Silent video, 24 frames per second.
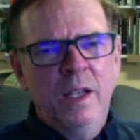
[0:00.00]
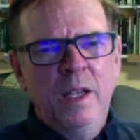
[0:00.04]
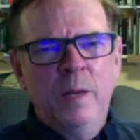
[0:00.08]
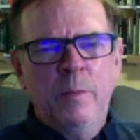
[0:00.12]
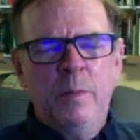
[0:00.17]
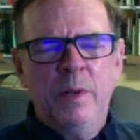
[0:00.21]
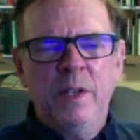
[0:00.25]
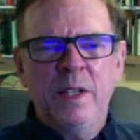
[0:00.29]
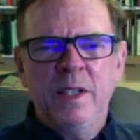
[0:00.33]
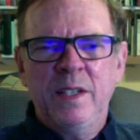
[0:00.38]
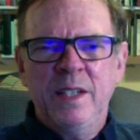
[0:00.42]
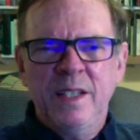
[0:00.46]

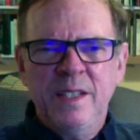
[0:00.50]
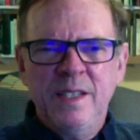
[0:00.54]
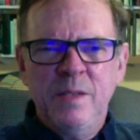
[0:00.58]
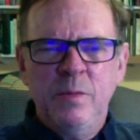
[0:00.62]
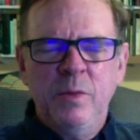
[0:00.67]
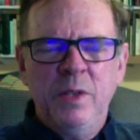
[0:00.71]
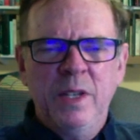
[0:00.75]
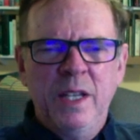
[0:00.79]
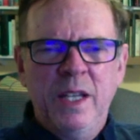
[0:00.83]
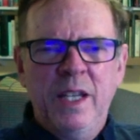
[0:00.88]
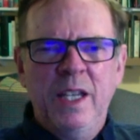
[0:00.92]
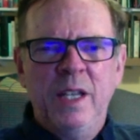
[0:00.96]
but it doesn't
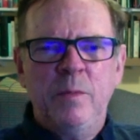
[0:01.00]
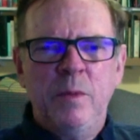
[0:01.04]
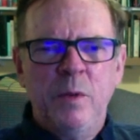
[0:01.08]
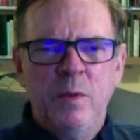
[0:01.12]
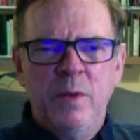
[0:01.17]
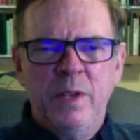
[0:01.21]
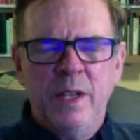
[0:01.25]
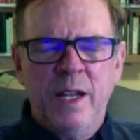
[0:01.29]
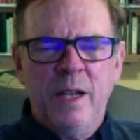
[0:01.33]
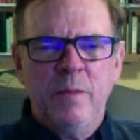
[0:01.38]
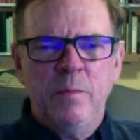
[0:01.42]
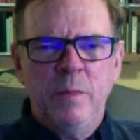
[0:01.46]
really hit me
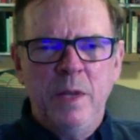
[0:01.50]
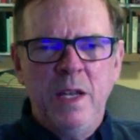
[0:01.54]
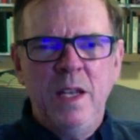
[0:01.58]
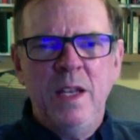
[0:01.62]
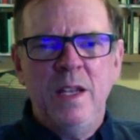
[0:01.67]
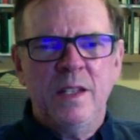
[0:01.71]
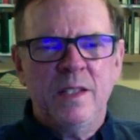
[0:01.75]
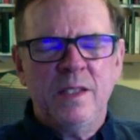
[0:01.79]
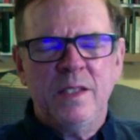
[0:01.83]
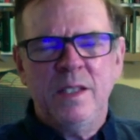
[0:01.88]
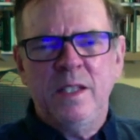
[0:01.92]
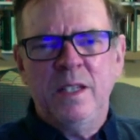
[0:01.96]
with that
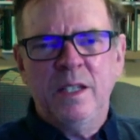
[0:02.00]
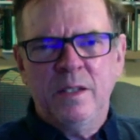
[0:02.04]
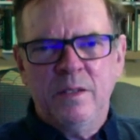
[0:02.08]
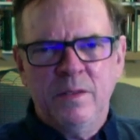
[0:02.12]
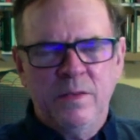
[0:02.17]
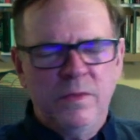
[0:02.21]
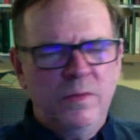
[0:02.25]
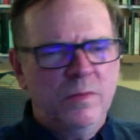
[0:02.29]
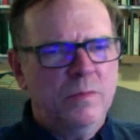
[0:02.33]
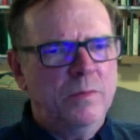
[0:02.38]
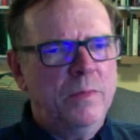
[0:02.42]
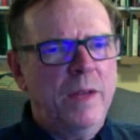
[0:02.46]
immediacy
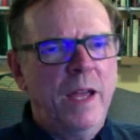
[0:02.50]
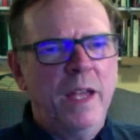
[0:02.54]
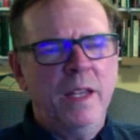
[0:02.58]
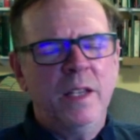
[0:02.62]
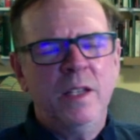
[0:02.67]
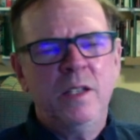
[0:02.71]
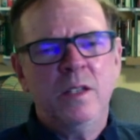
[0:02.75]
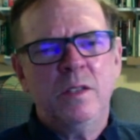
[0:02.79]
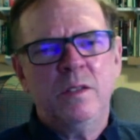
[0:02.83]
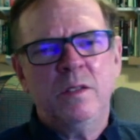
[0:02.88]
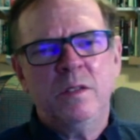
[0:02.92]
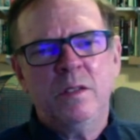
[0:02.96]
of
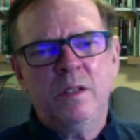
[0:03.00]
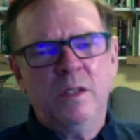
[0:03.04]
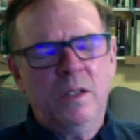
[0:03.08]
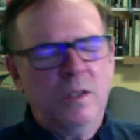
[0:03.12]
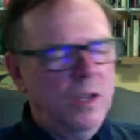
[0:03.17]
Maggie's